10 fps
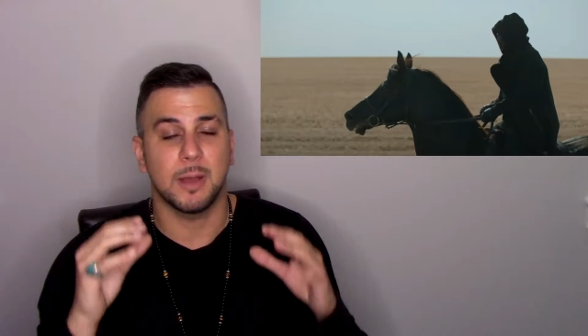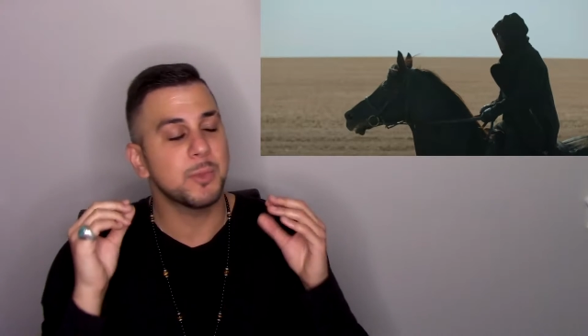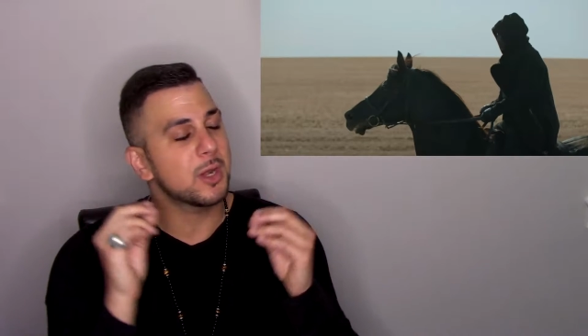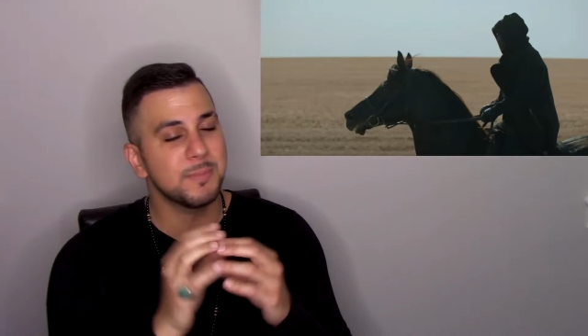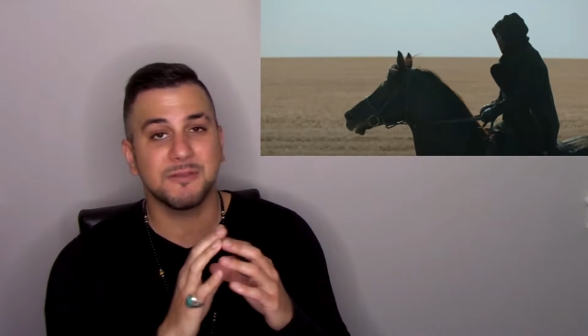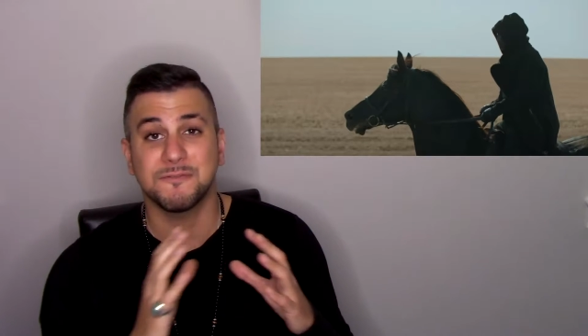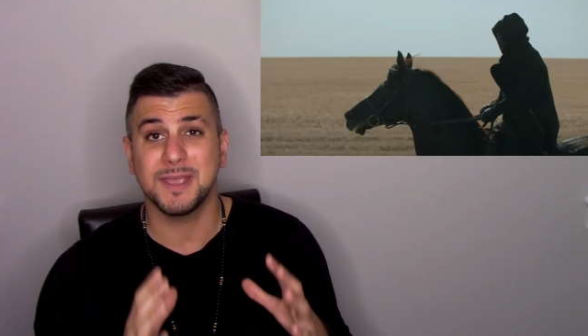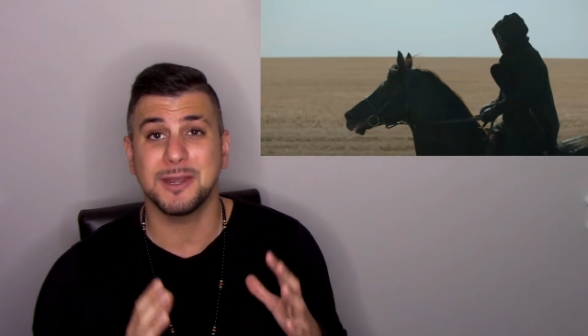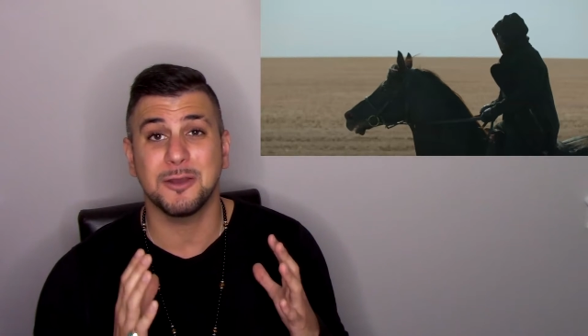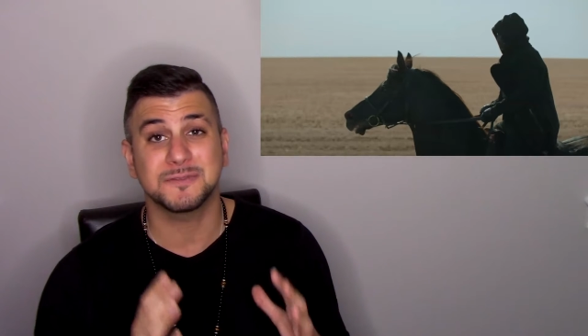I'm not a big
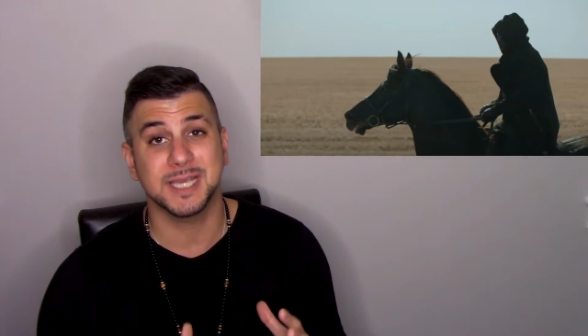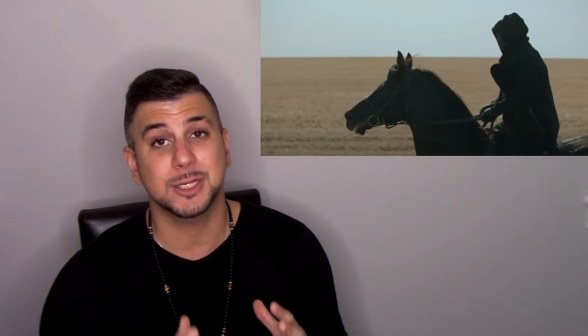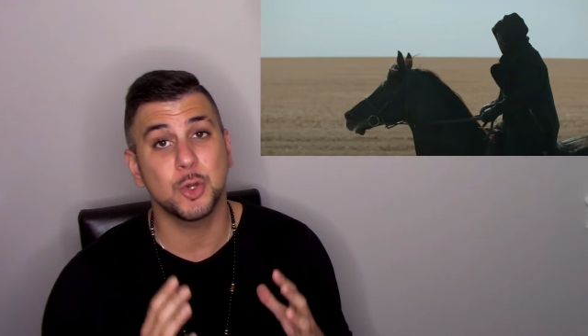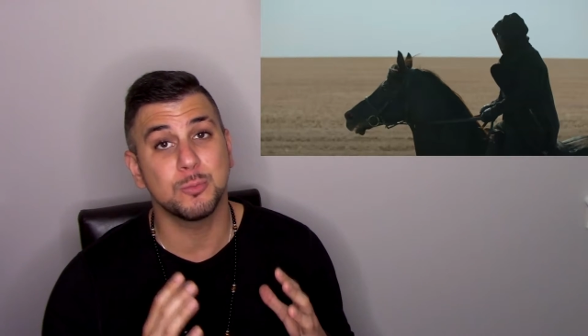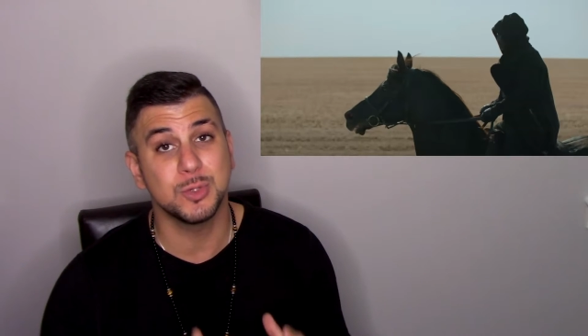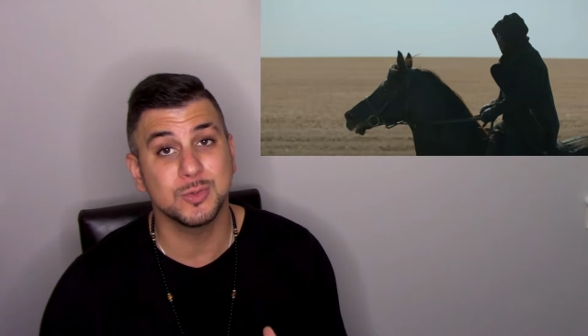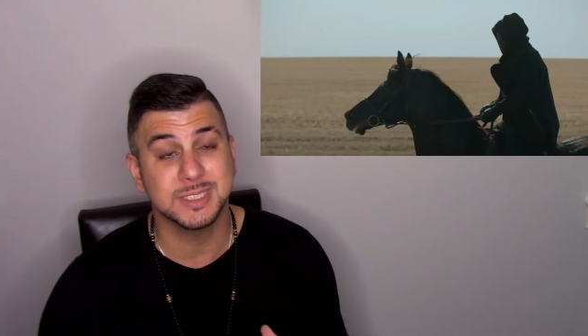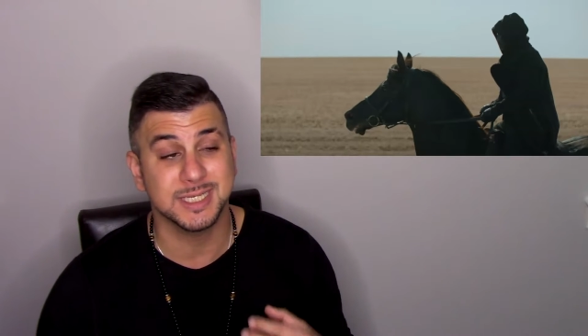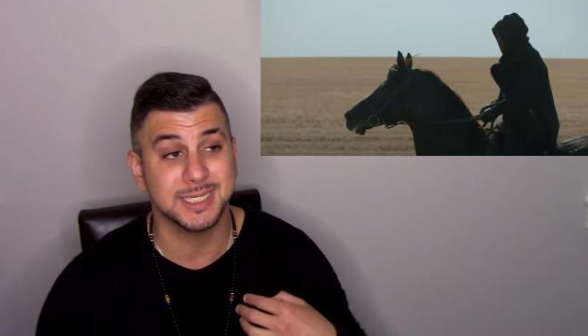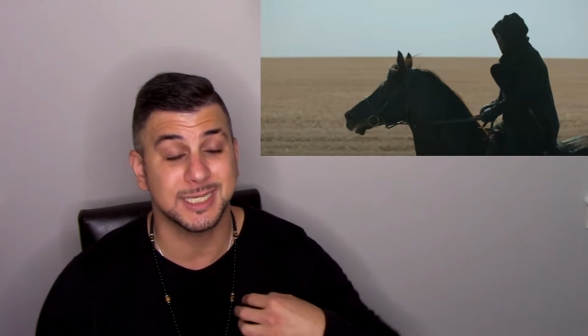fan of techno
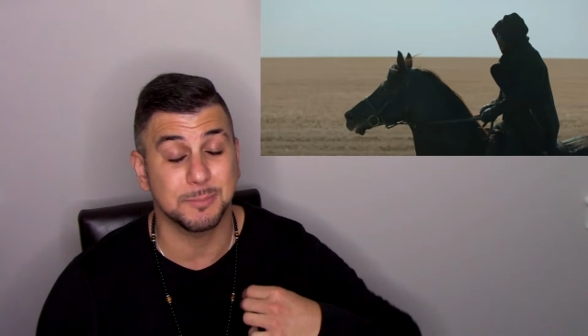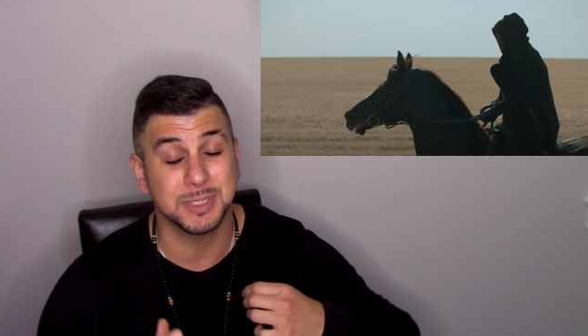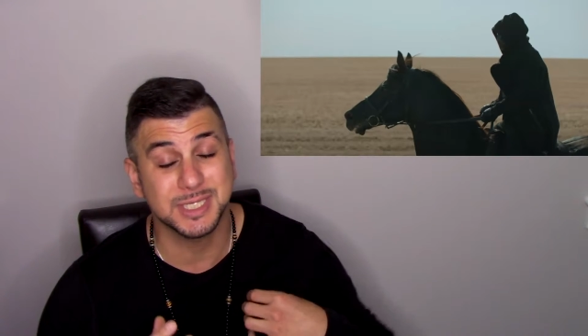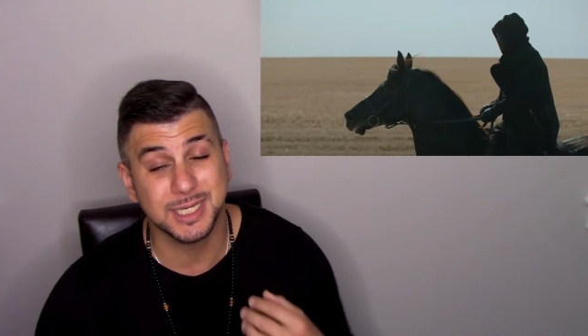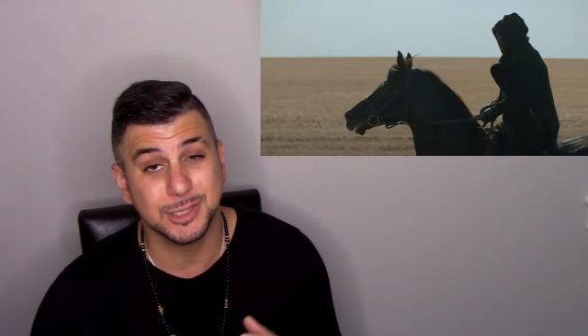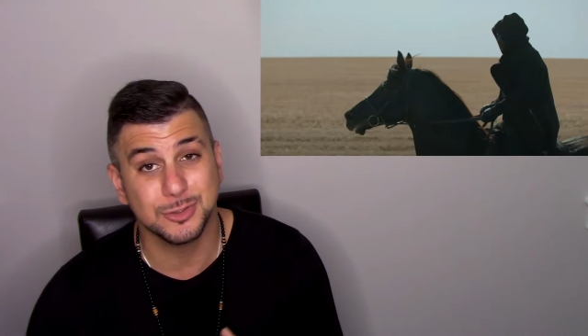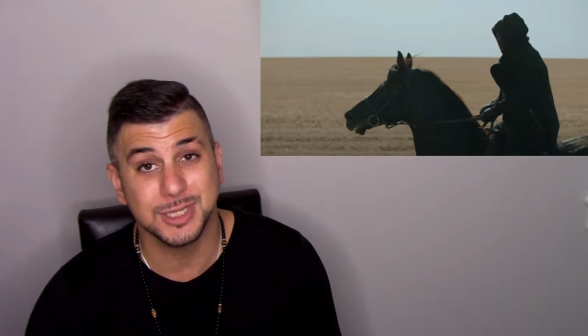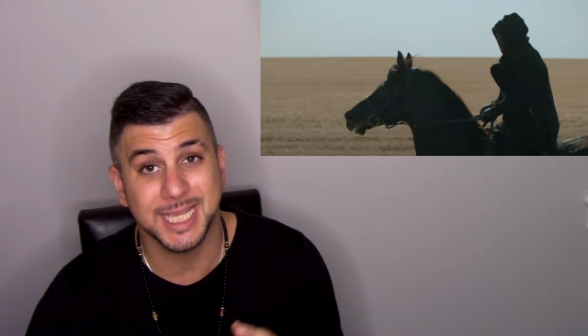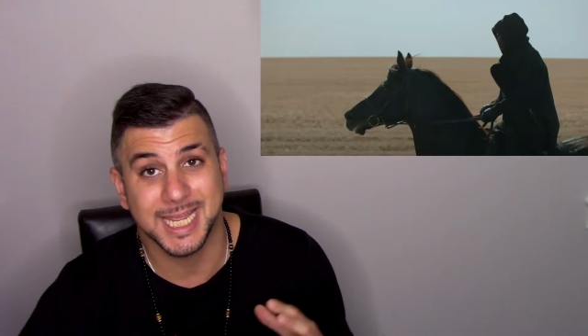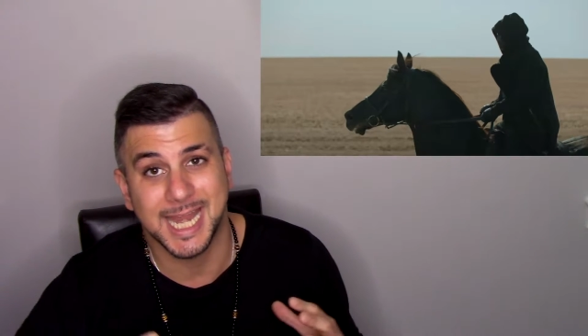music,
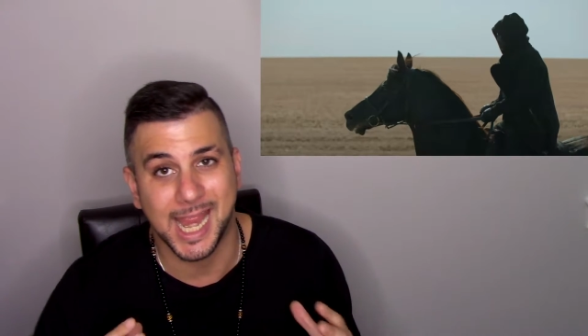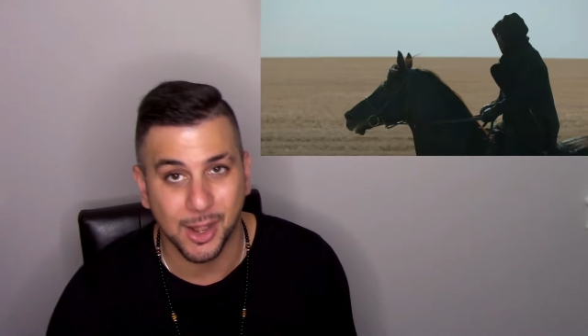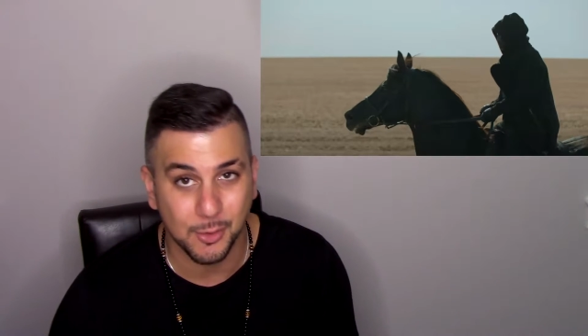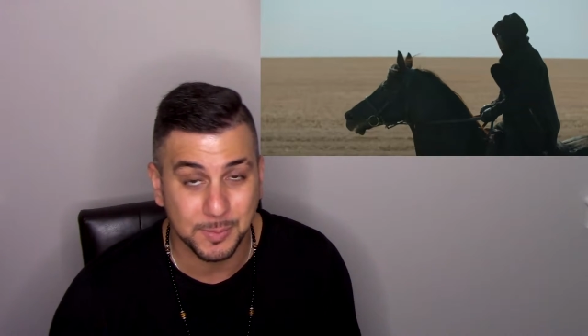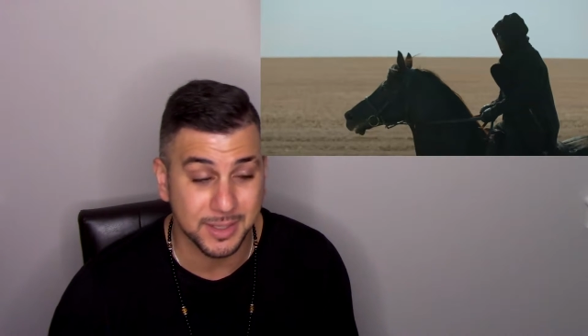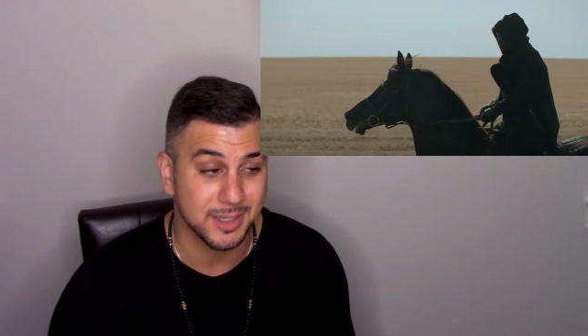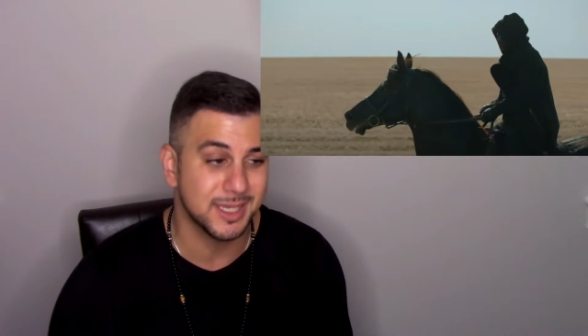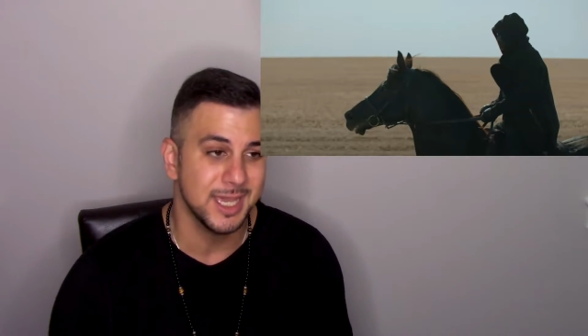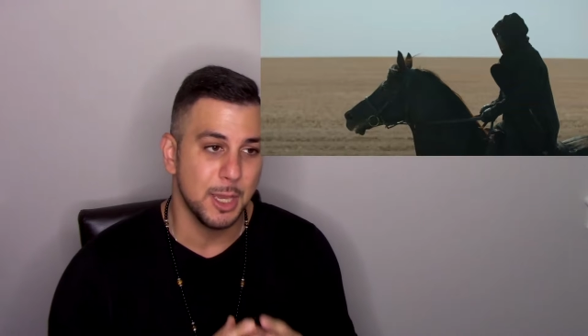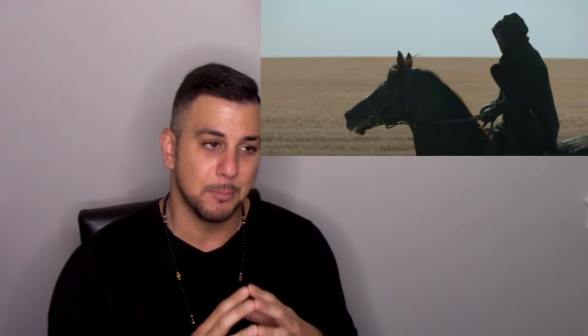particularly in Arabic,